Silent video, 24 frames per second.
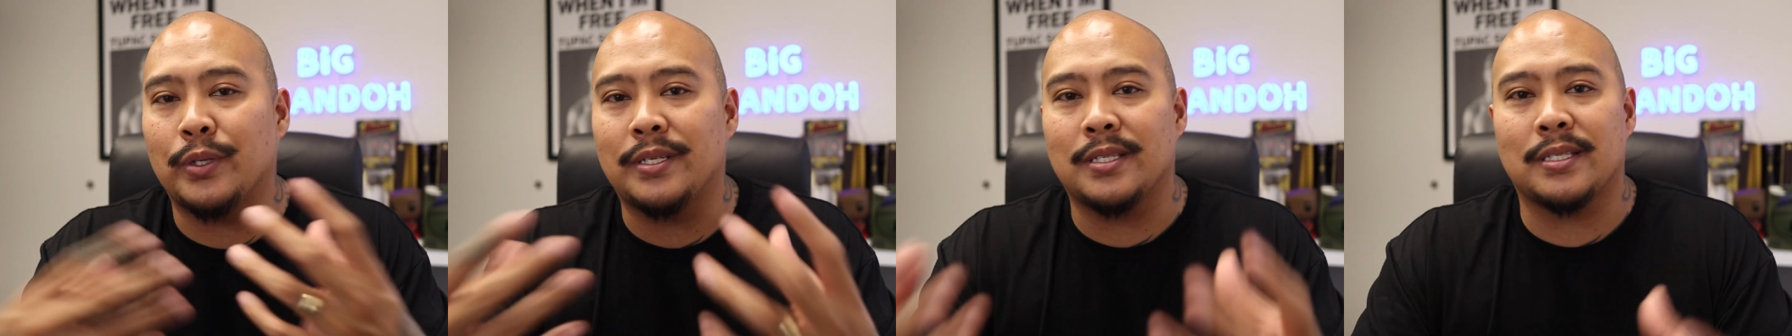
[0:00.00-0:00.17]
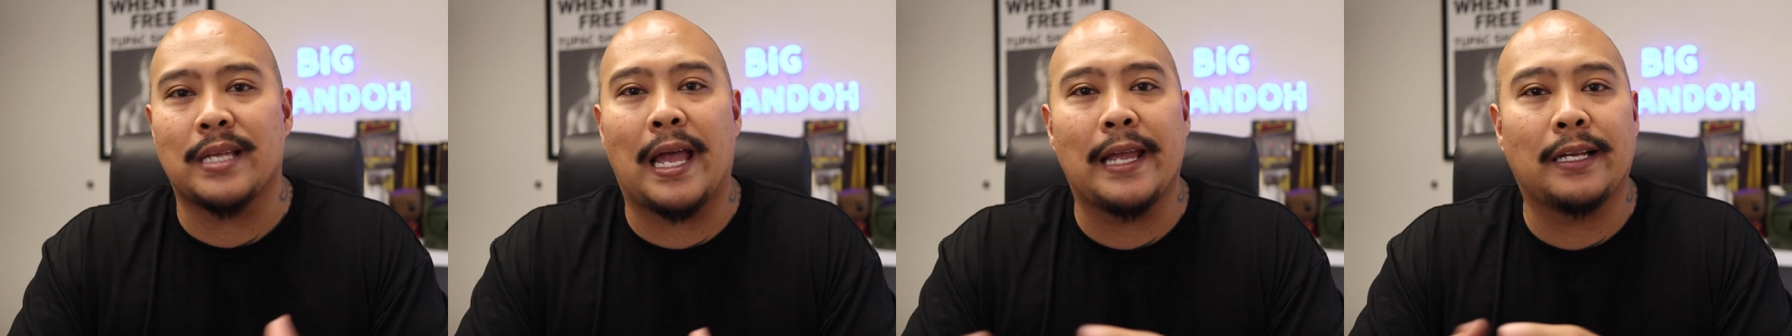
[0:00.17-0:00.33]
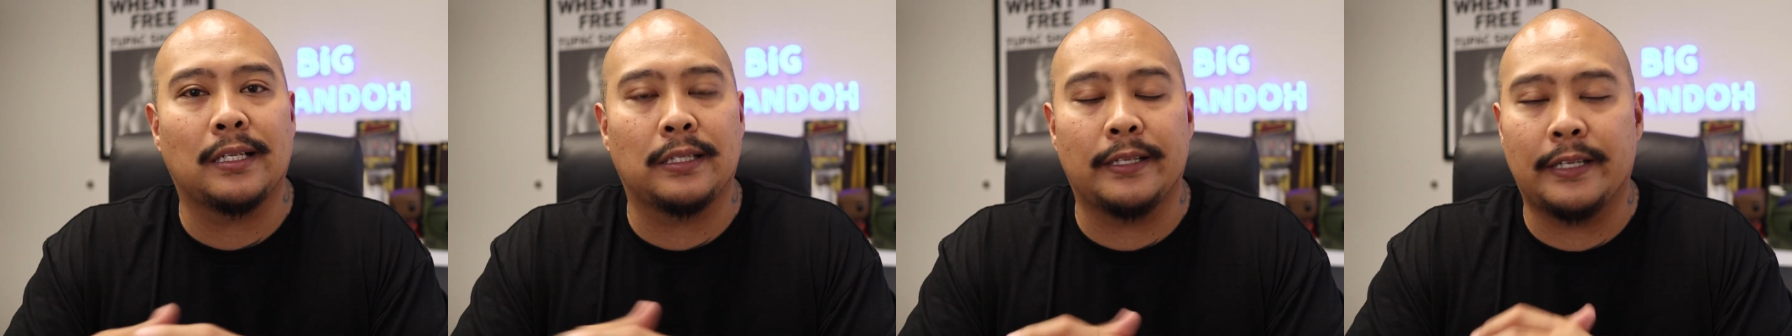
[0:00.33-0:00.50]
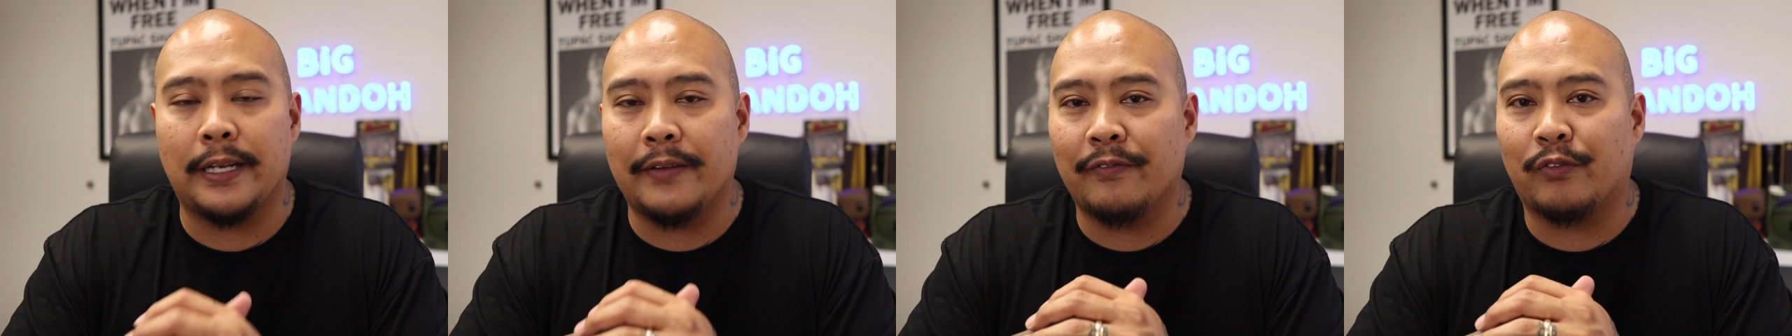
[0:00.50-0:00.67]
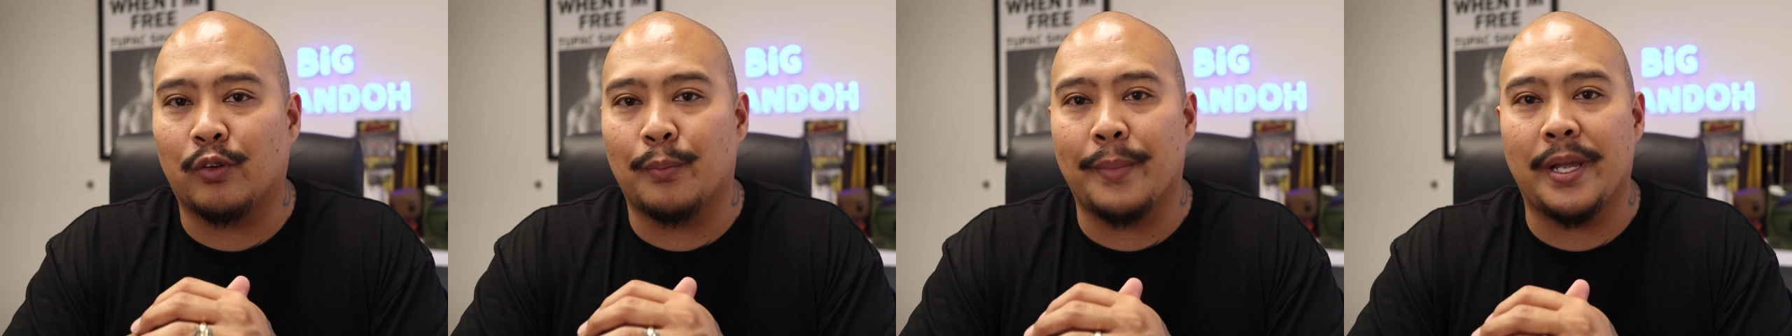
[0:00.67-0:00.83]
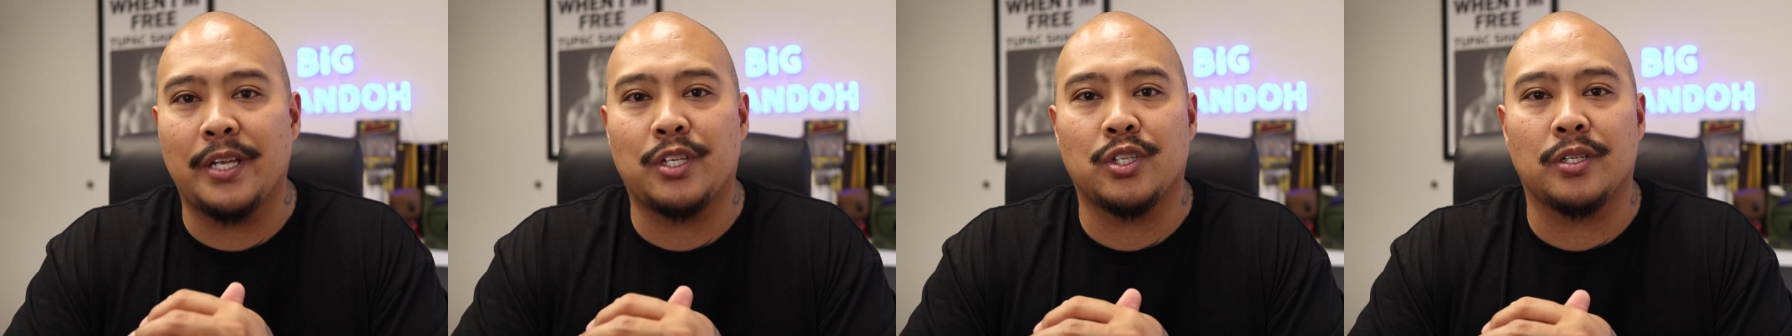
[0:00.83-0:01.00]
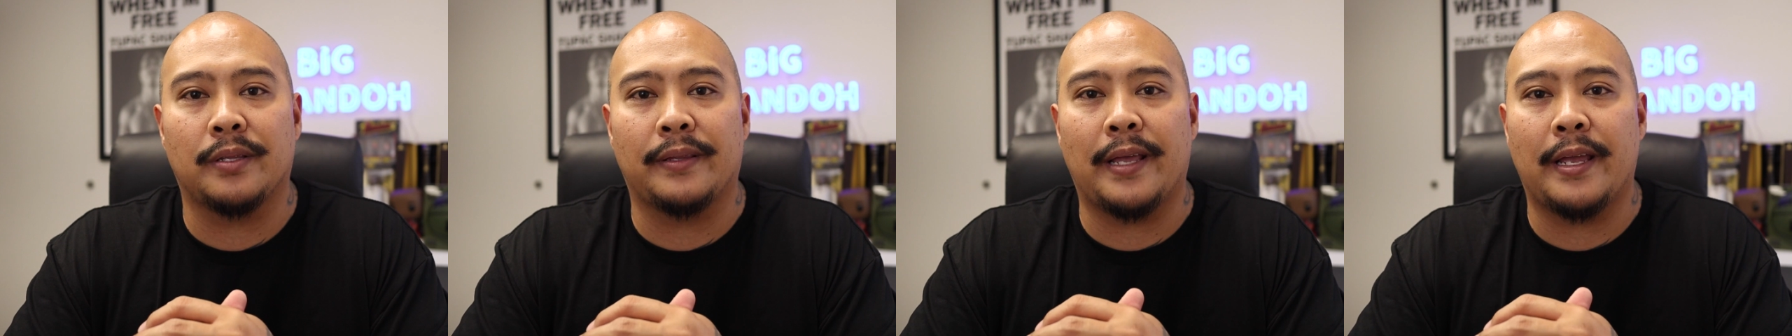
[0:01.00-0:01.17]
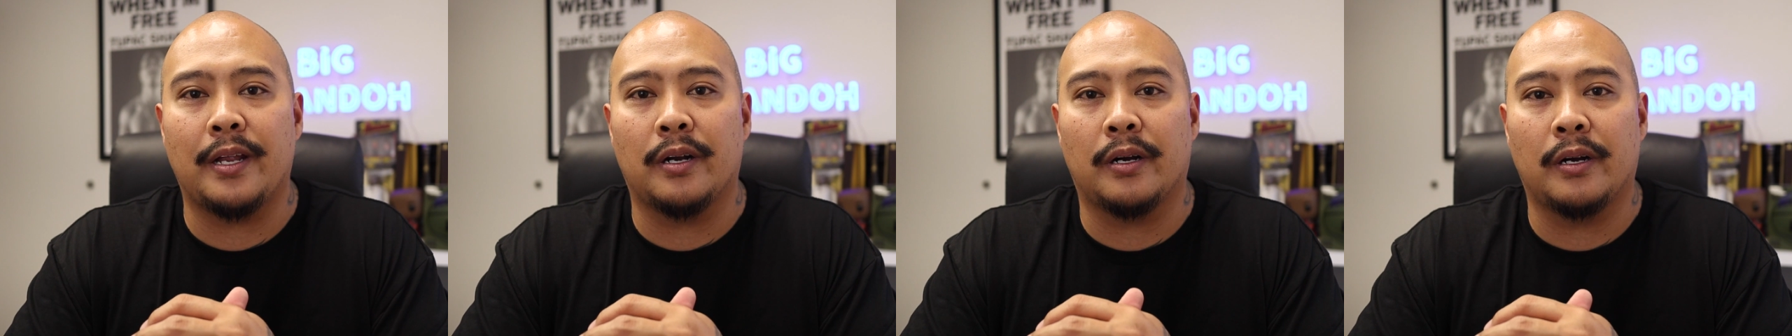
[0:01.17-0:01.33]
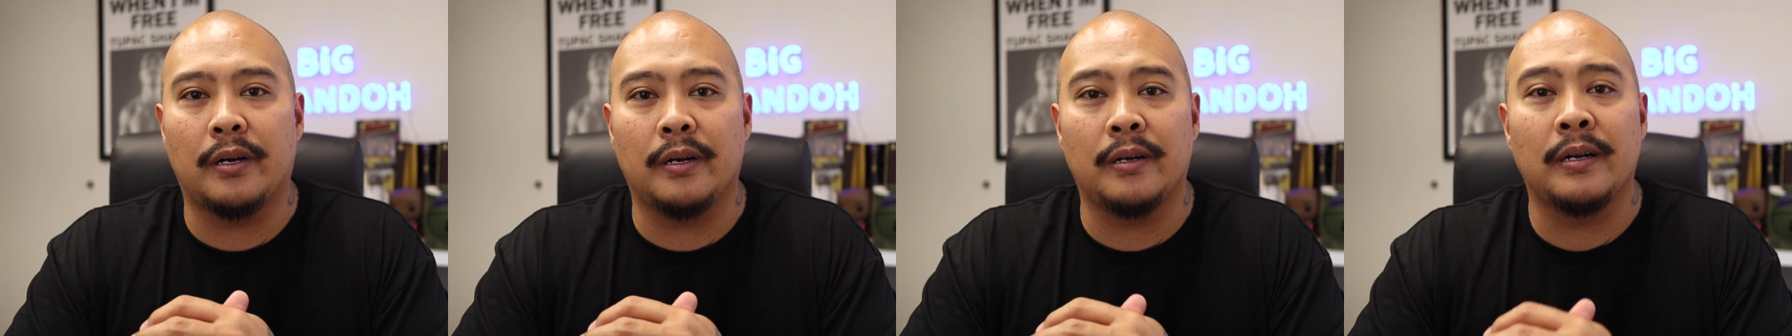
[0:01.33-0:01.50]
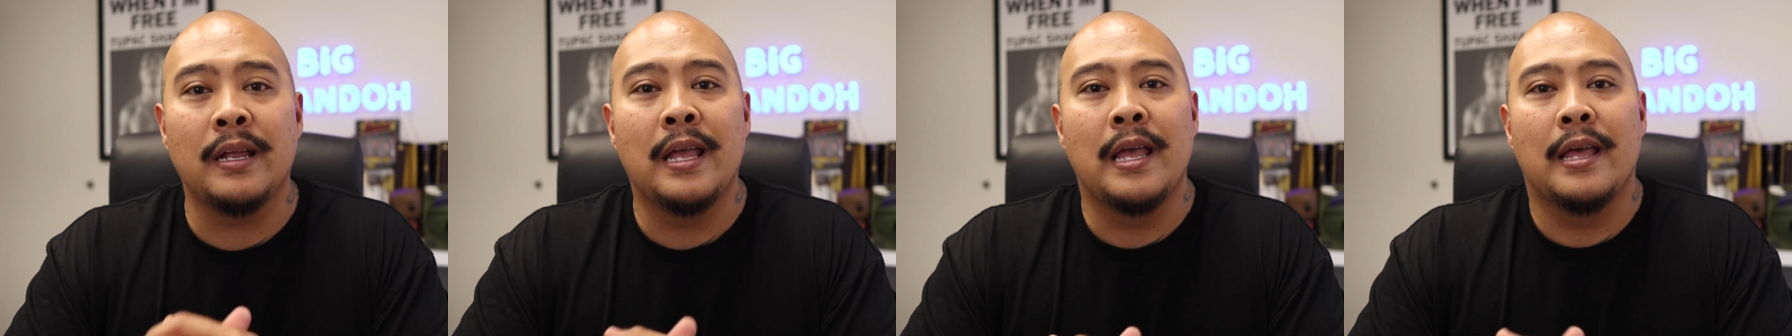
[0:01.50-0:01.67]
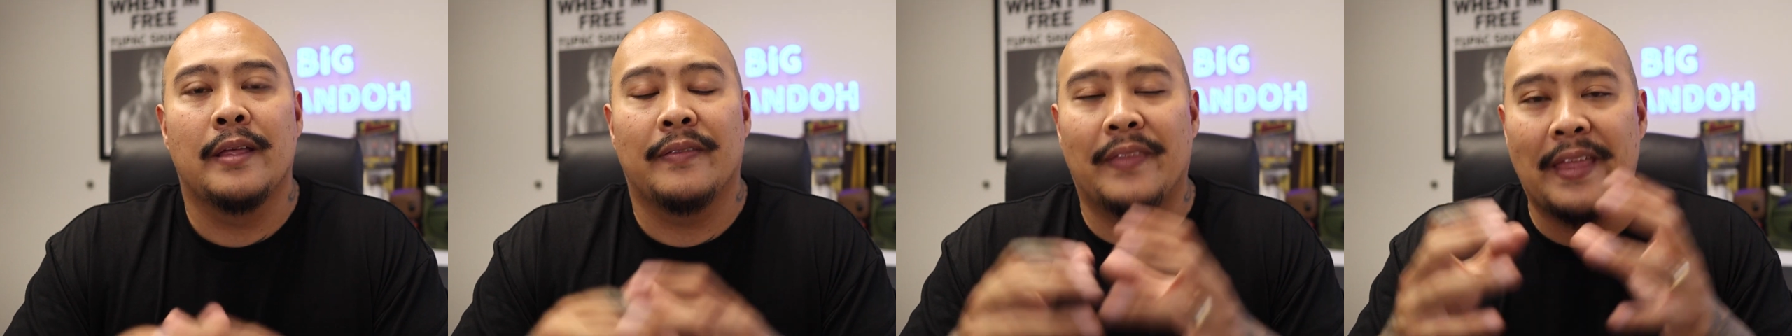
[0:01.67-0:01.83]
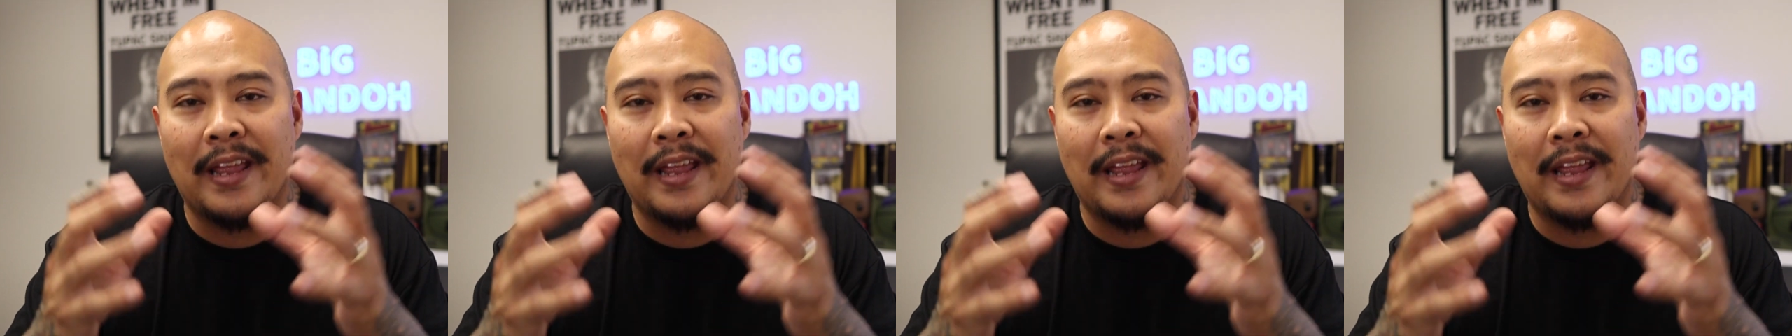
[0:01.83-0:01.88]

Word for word: recycling information they heard,